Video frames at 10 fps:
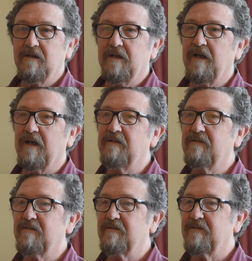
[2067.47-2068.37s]

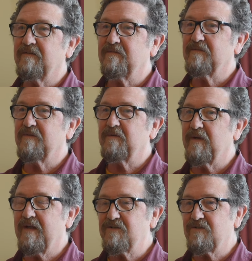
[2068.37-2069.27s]
And the
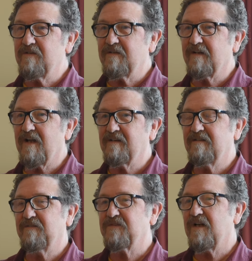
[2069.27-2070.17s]
answer that the
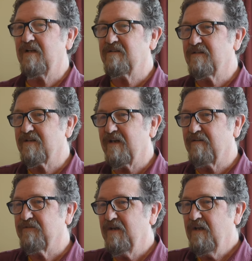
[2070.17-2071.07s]
cognitive scientists have